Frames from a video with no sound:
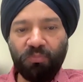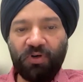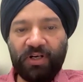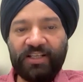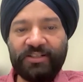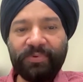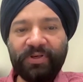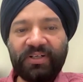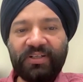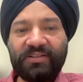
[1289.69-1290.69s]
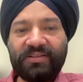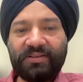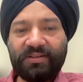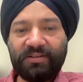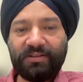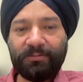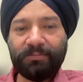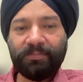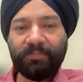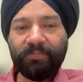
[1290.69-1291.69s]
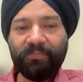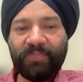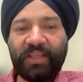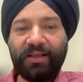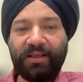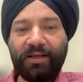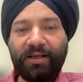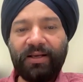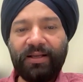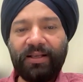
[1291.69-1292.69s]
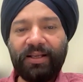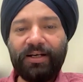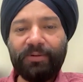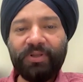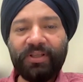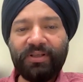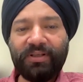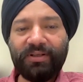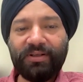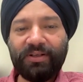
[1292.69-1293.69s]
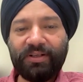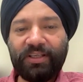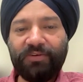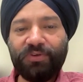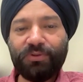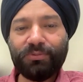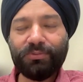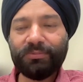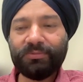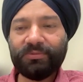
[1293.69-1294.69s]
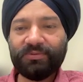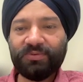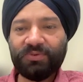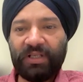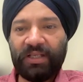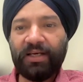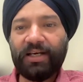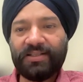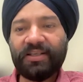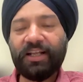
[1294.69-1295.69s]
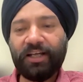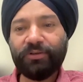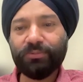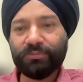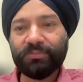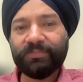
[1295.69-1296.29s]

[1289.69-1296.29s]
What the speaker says: One aspect is, let me give you a scenario.